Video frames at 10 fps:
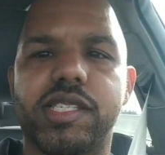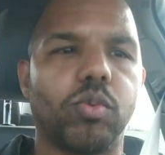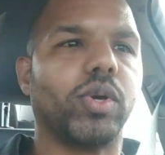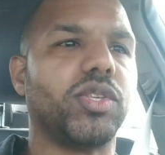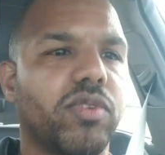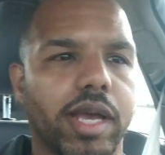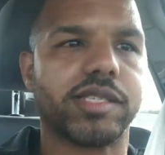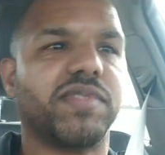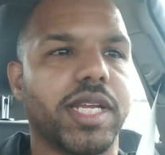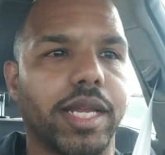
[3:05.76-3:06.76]
what you
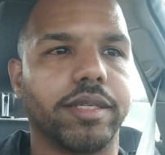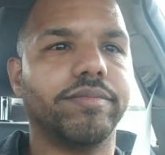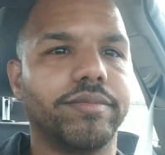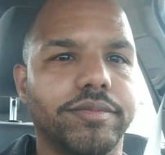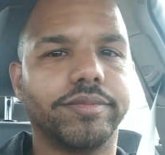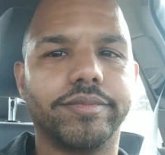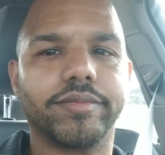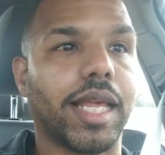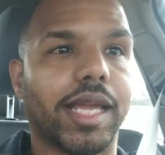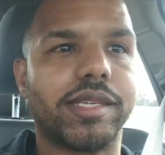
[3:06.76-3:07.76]
guys have done.
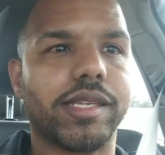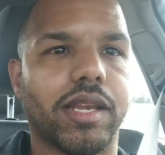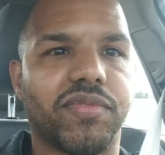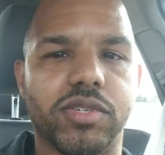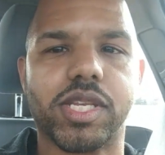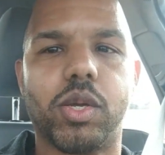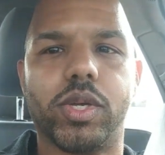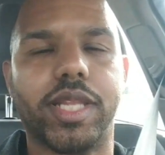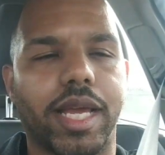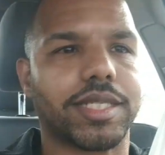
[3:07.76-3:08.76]
Like I said, if there's
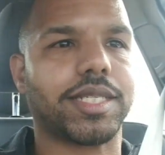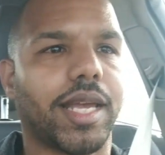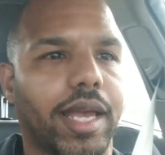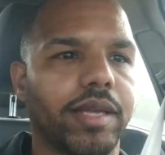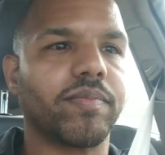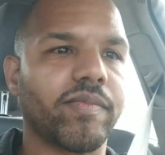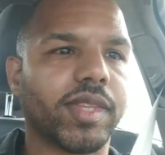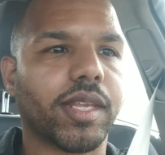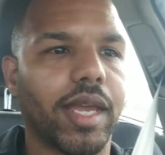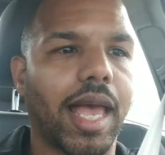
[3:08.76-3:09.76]
anyone that
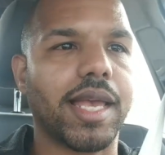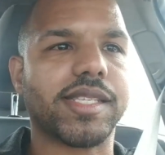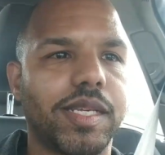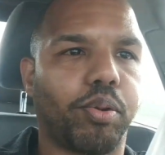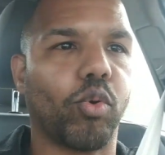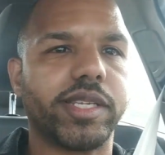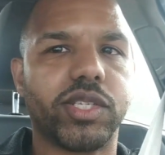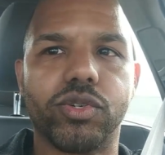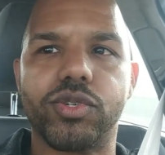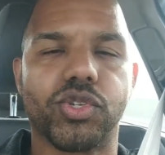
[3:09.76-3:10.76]
has any
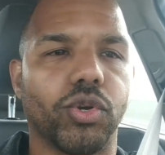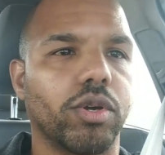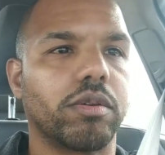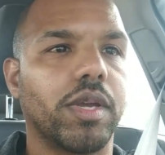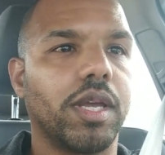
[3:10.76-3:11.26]
pointers or